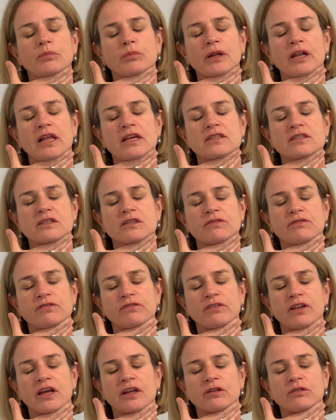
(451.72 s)
Place the
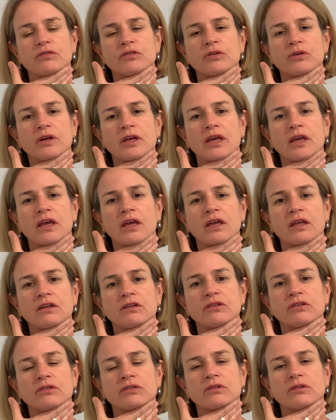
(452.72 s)
flat of your
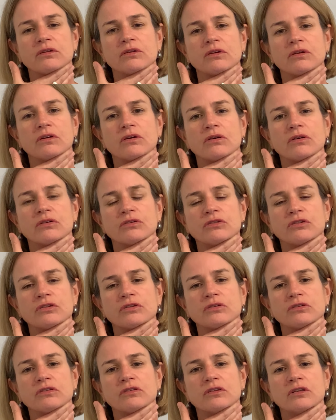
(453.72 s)
hand onto
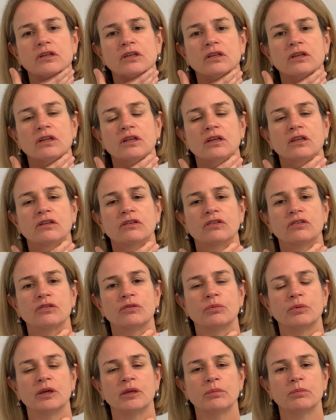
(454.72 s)
your skin and
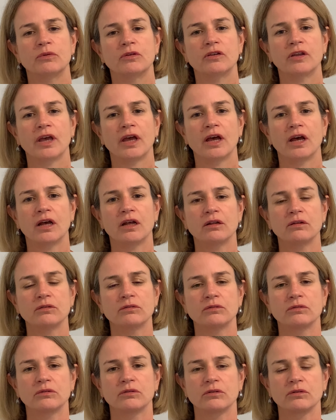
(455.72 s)
sweep
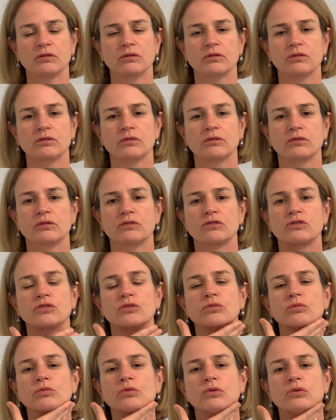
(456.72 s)
down
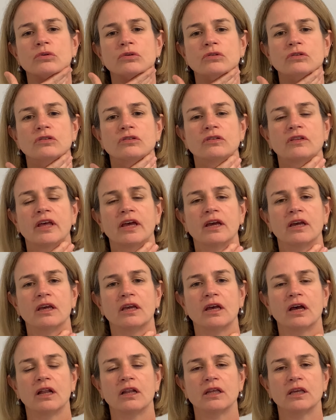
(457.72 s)
towards that
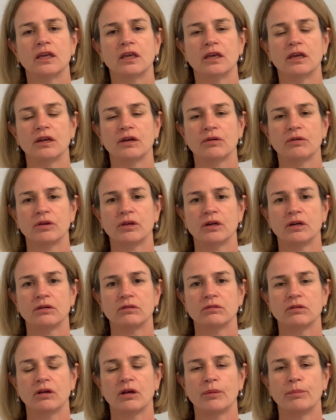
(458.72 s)
gully area
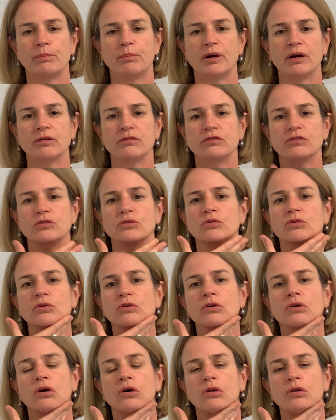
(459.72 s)
above your
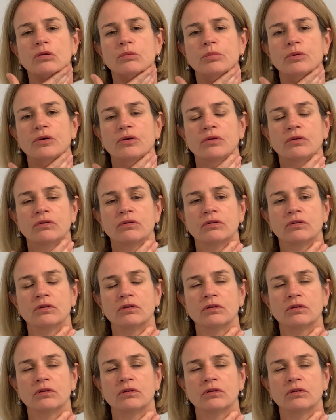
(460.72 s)
collarbone.